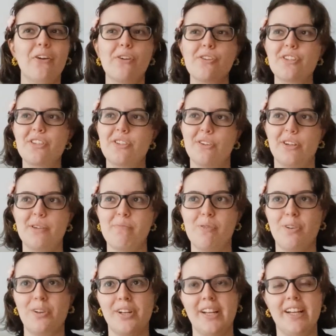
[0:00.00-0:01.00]
Or
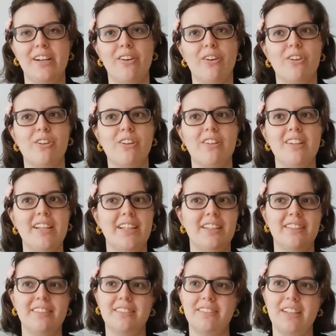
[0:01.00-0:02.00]
storyboarding, or
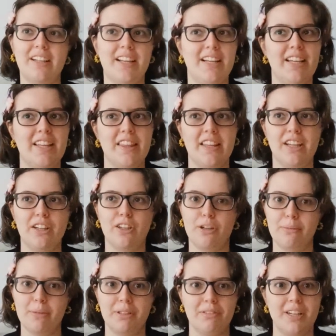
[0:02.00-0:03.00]
like anything
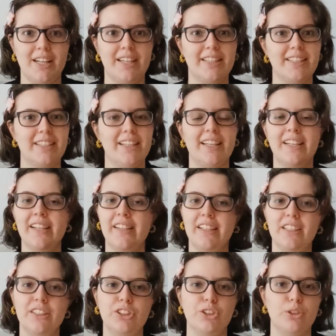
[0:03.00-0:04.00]
comic related,
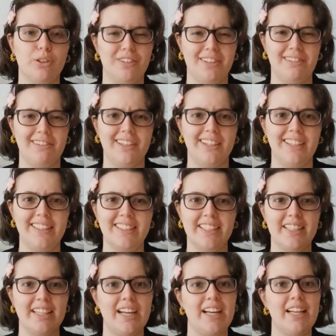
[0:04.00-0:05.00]
anything story
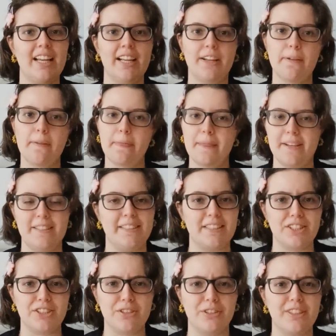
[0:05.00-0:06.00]
related. I like
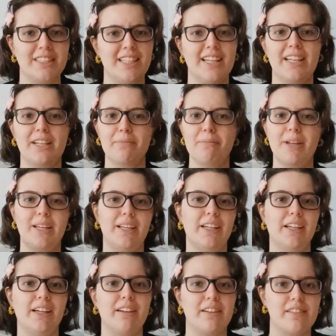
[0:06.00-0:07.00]
telling stories, I like
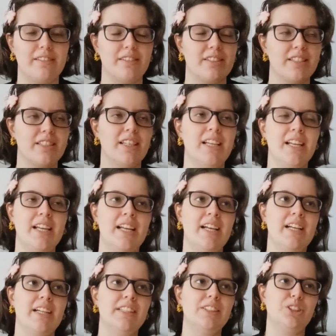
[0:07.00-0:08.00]
making characters.
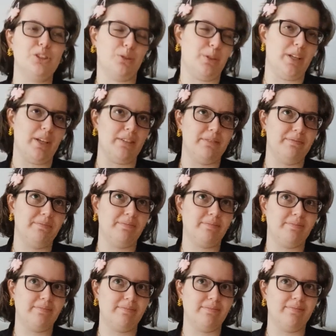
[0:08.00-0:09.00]
So yeah,
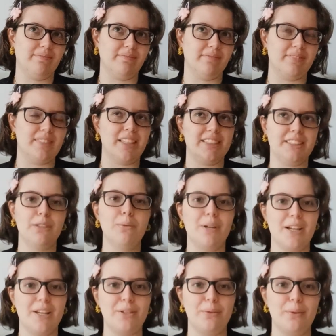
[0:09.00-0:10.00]
I still
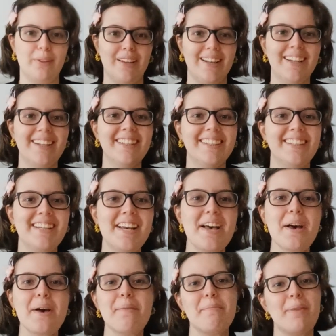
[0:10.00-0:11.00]
wanna do that.
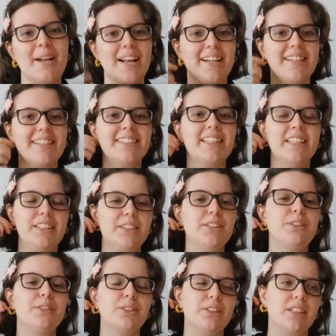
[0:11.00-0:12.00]
But I
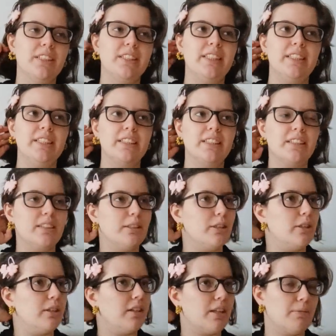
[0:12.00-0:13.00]
decided to study
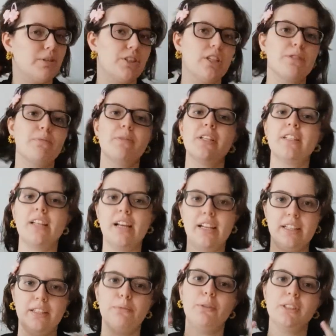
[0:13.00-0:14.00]
advertisement,
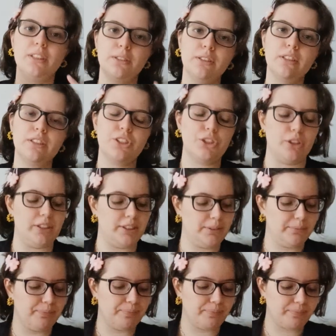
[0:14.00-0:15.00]
and it was a good
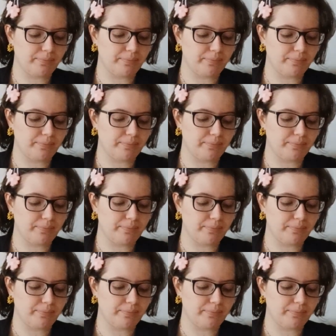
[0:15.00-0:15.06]
choice.